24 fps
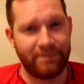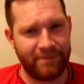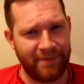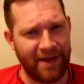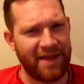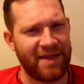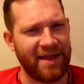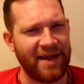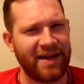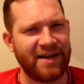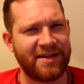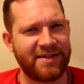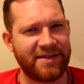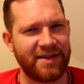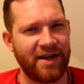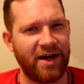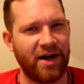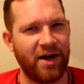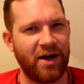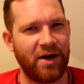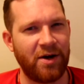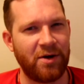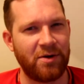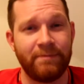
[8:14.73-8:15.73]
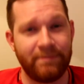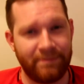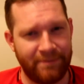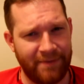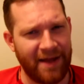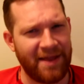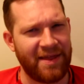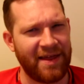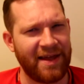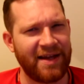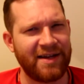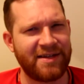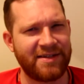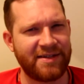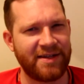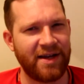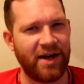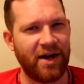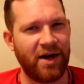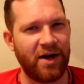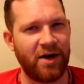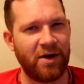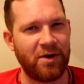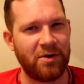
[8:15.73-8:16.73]
I think so. I think
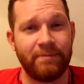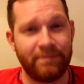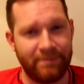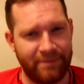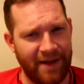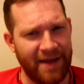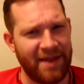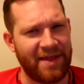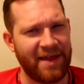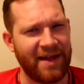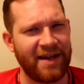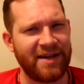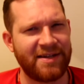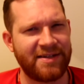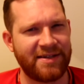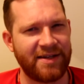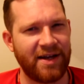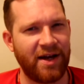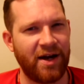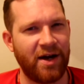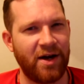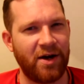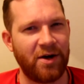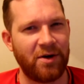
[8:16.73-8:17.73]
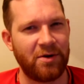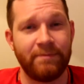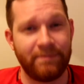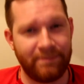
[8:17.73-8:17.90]
so. I think so.